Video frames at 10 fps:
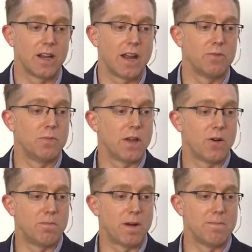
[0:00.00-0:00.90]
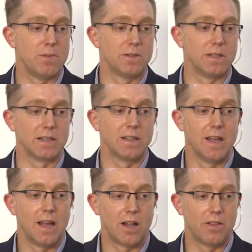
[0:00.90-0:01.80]
And we hope by building
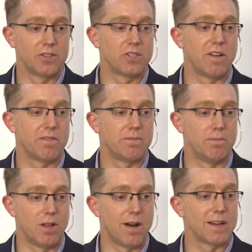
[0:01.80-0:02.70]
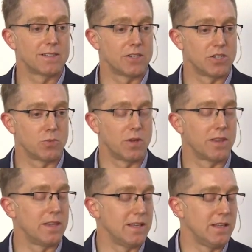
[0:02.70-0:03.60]
a large enough block, such as
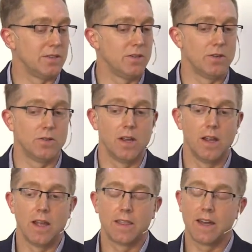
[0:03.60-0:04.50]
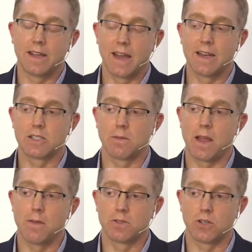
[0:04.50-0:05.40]
with the EU, that again it's
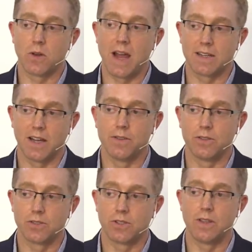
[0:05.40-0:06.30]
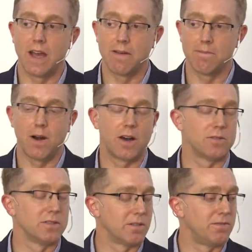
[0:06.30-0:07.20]
able to attract others to that
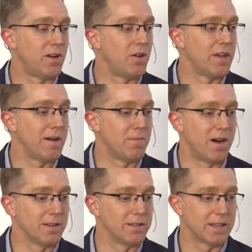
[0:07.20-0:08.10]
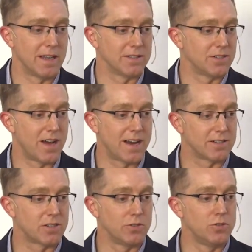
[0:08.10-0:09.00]
model and to follow that model. Again, it's not
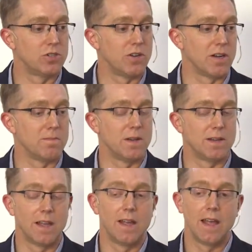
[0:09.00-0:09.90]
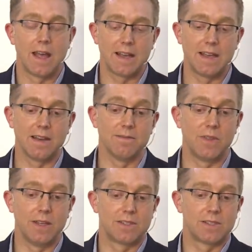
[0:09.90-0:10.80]
exclusionary, but
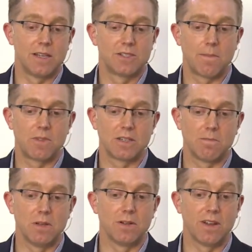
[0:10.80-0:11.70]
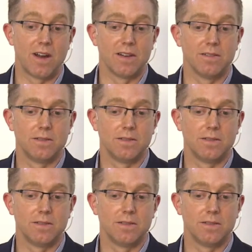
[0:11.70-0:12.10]
again, it's, it's something to build on.